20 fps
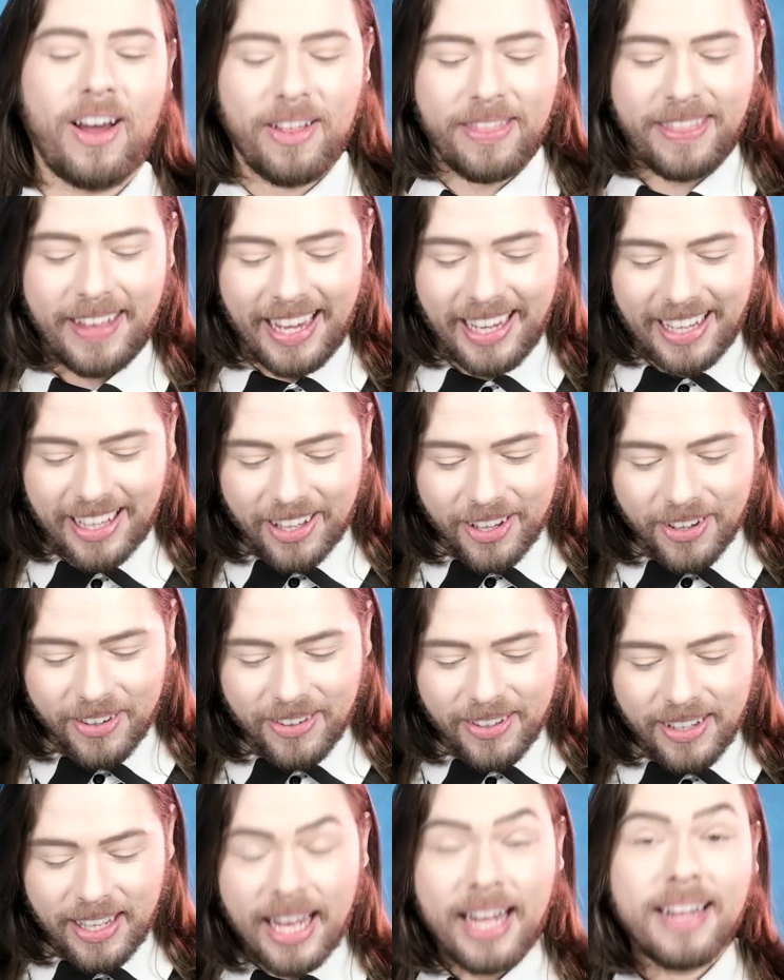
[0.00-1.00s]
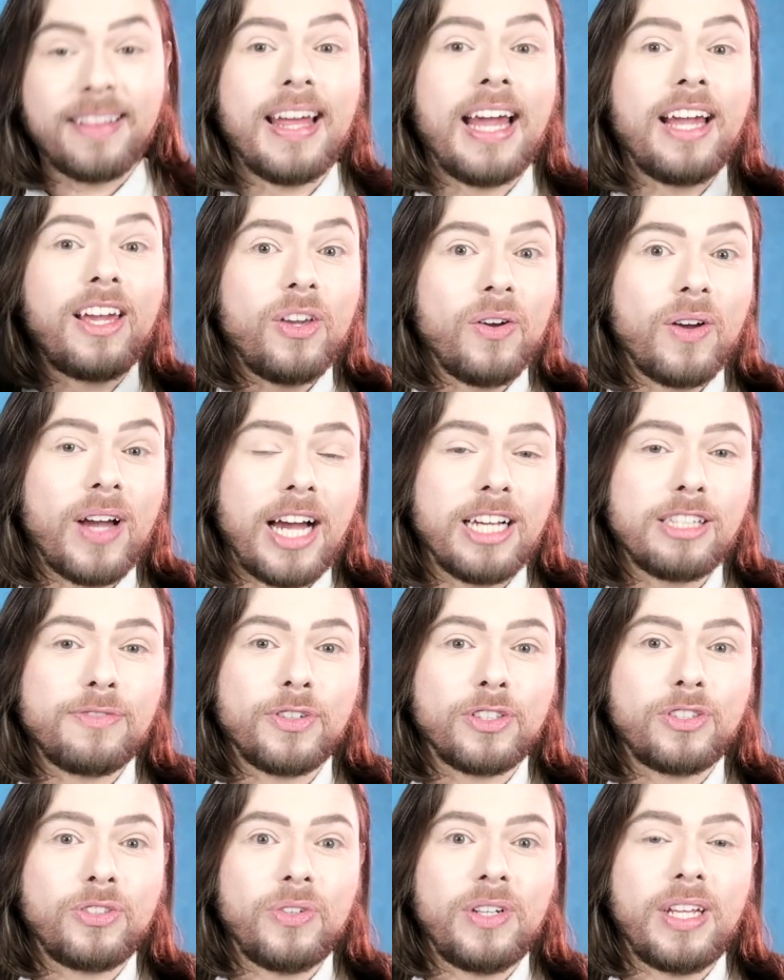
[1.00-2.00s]
Thank you. And thank you guys
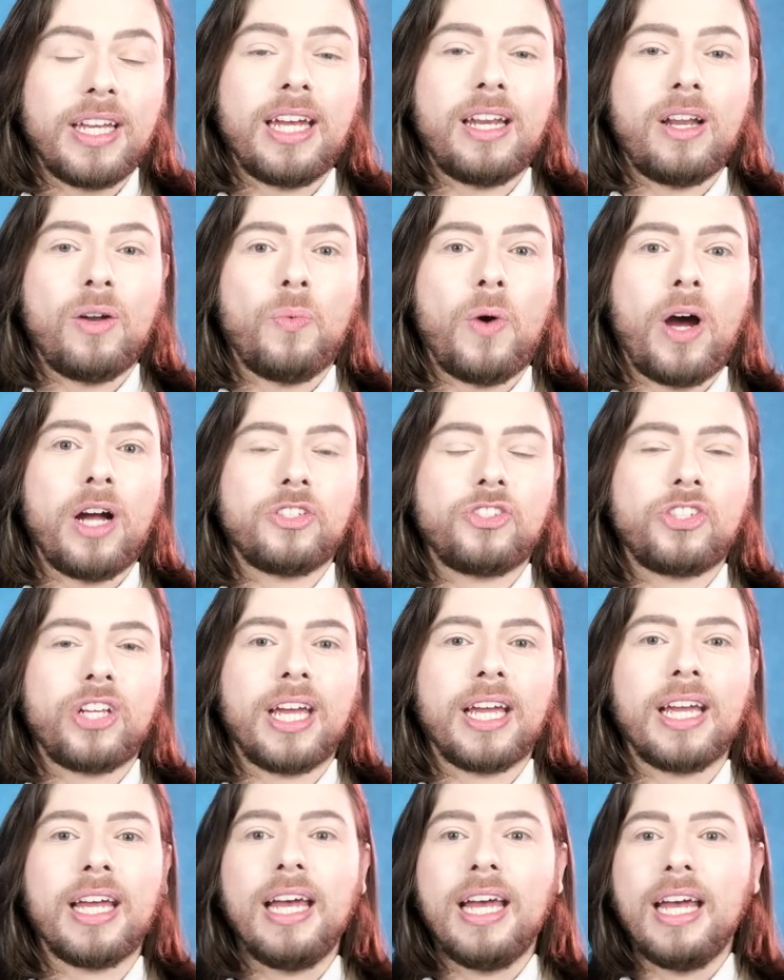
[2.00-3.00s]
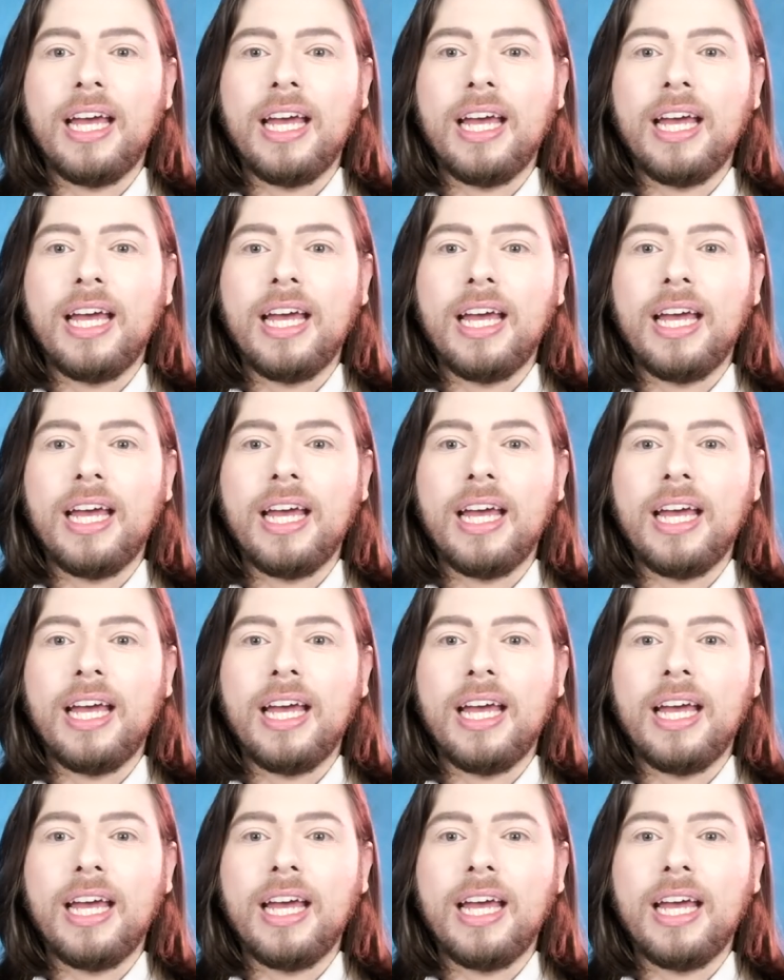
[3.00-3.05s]
for tuning in and watching.